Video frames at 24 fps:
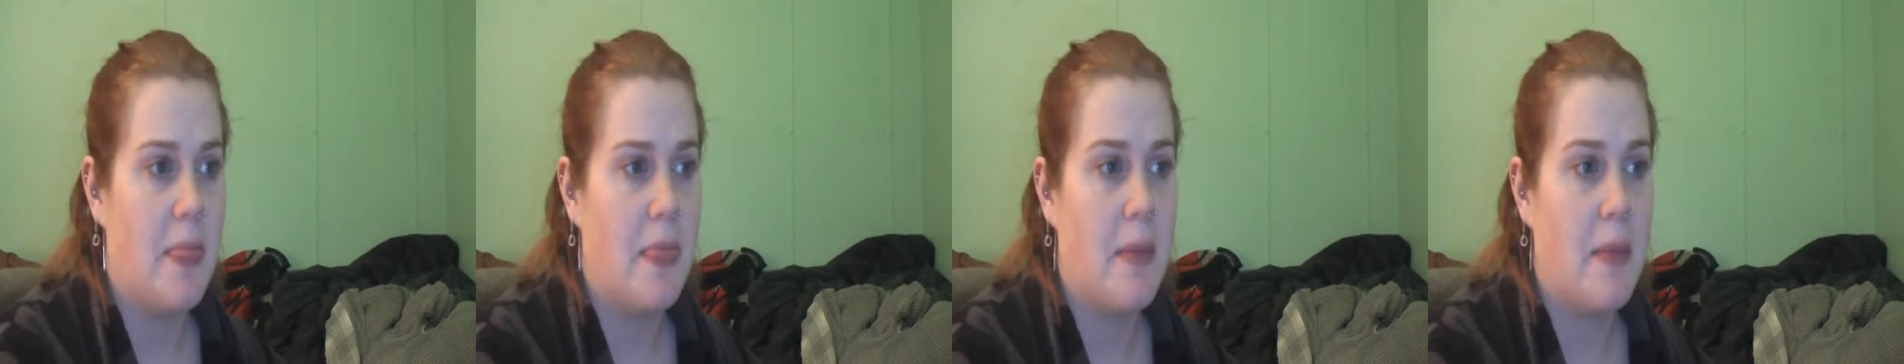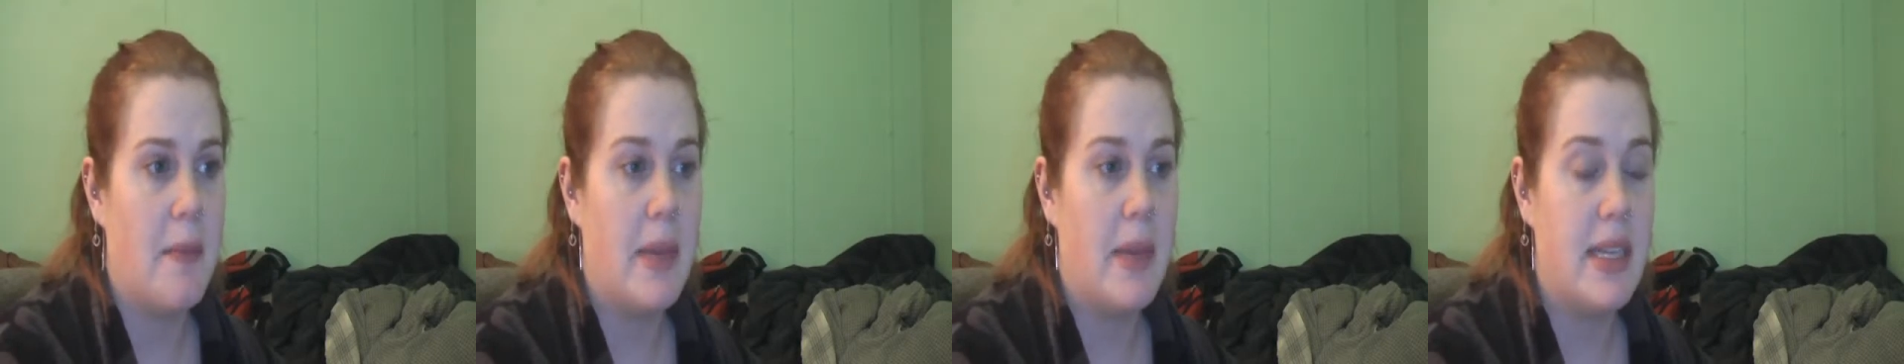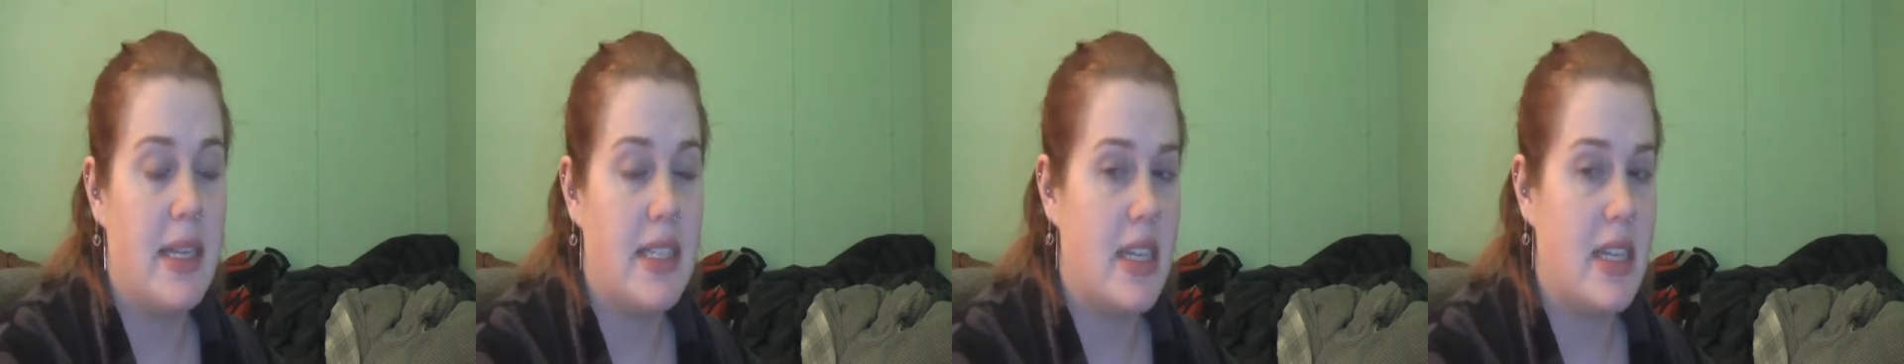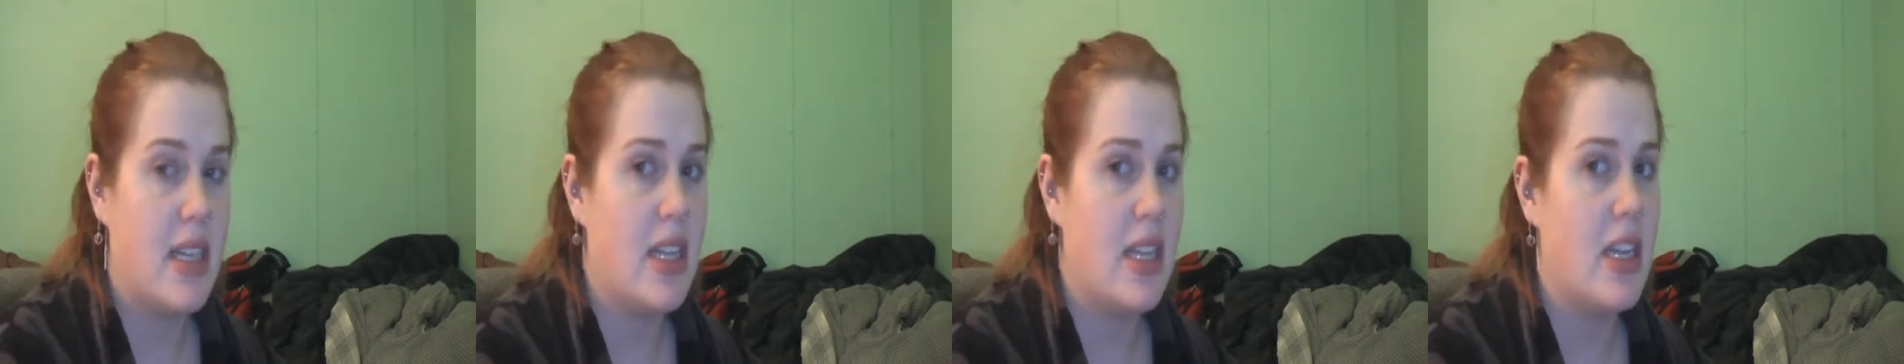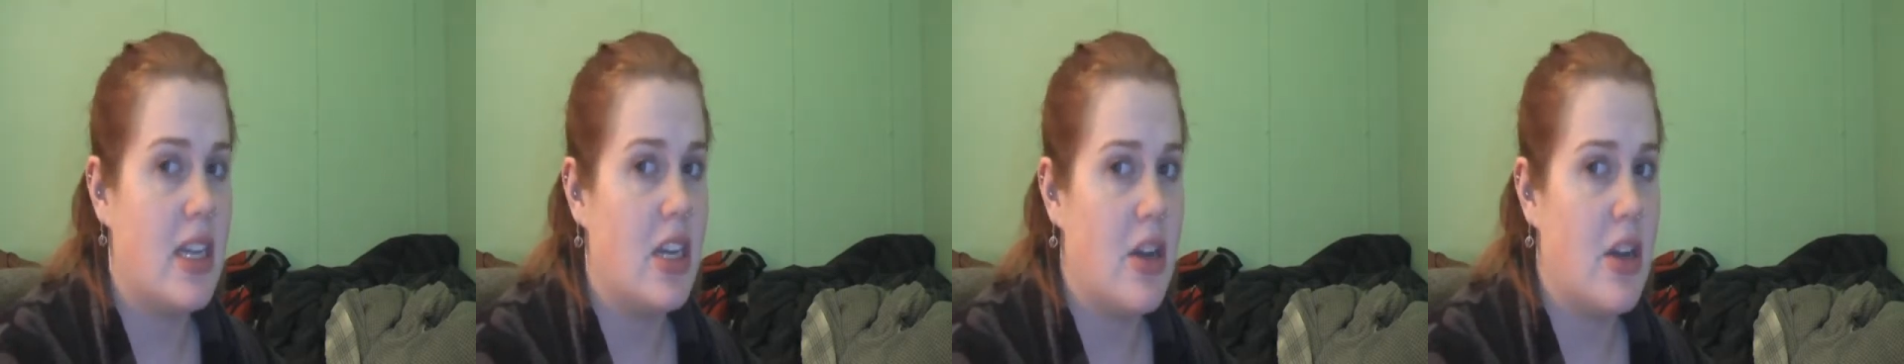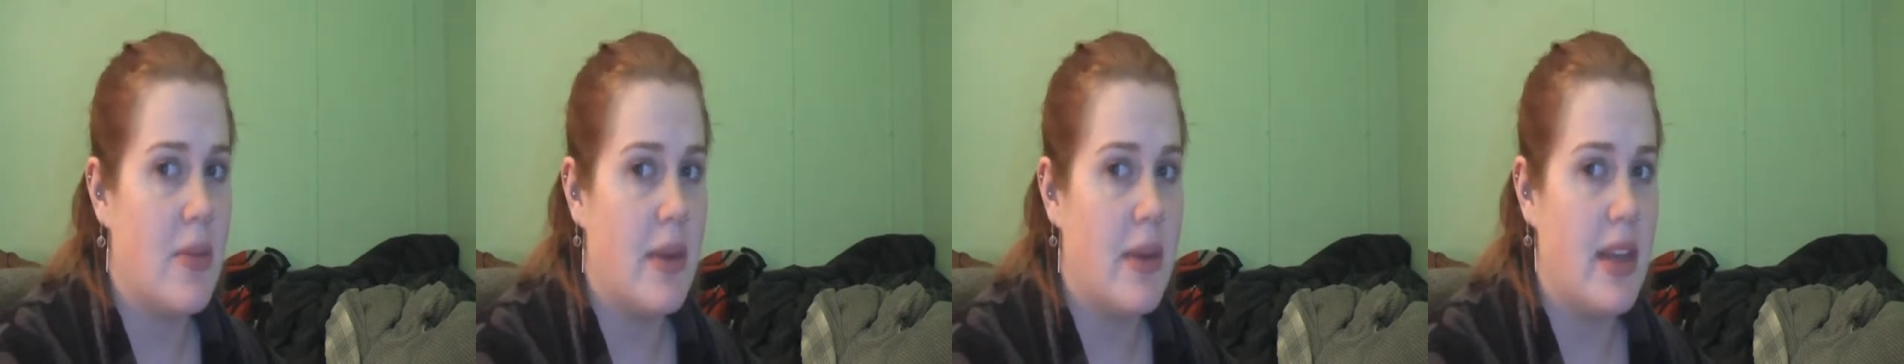basically
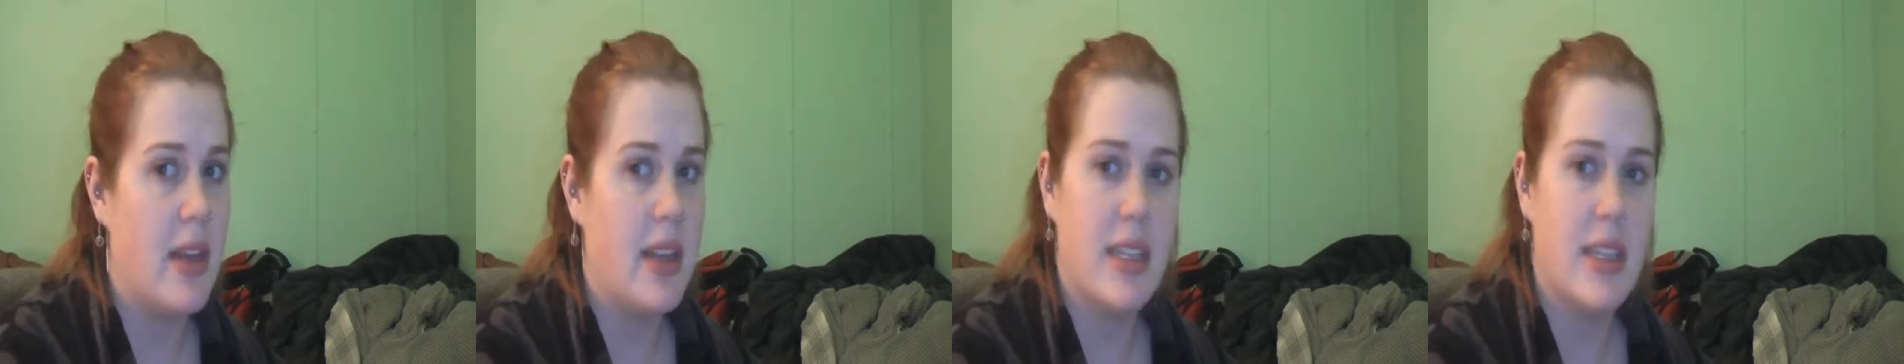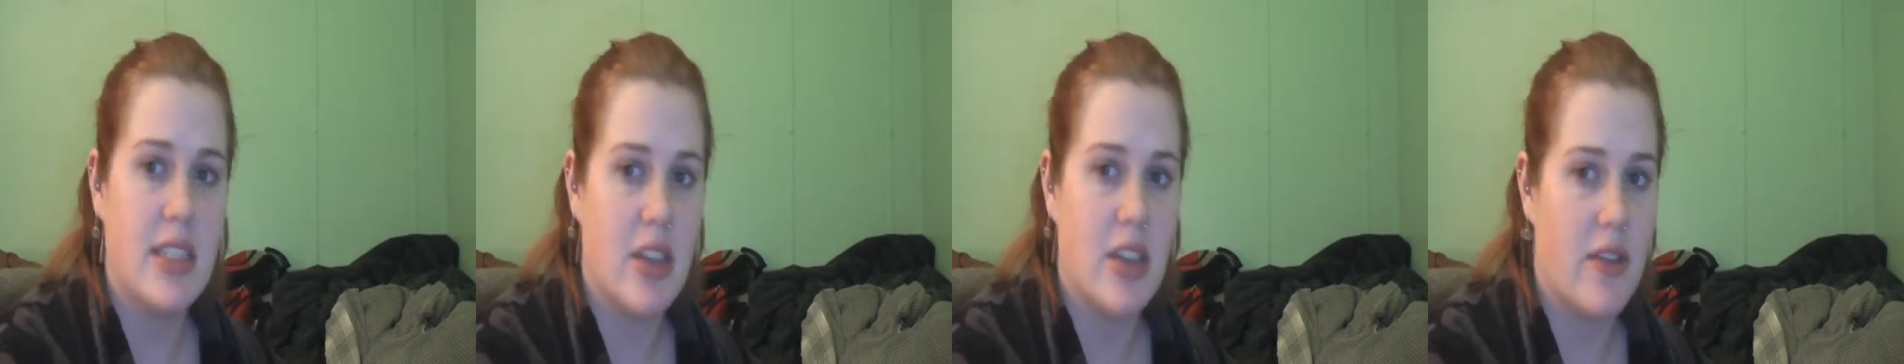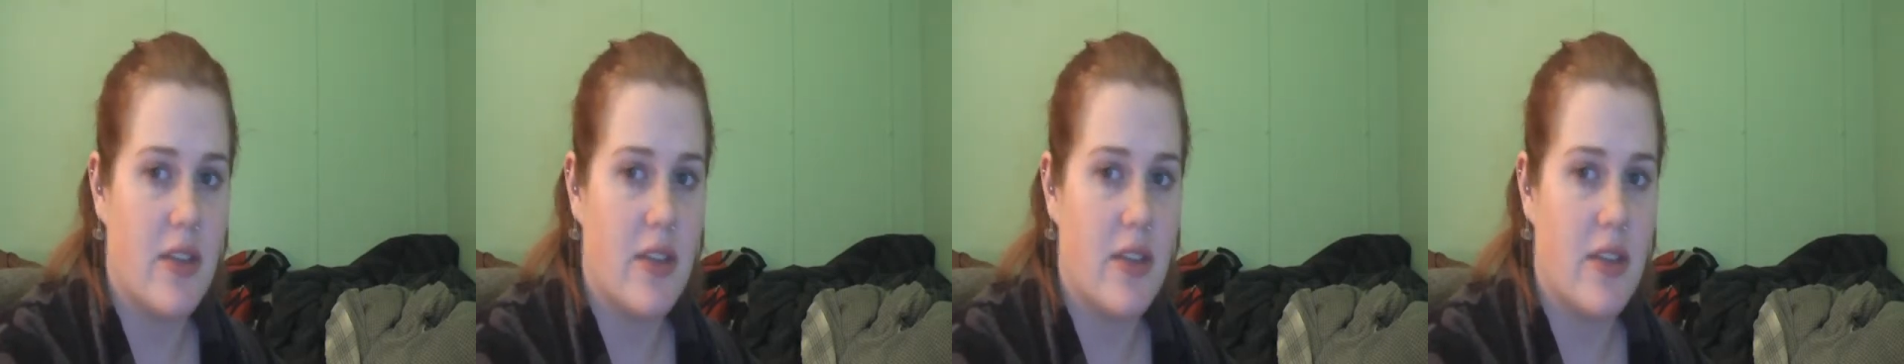nobody that's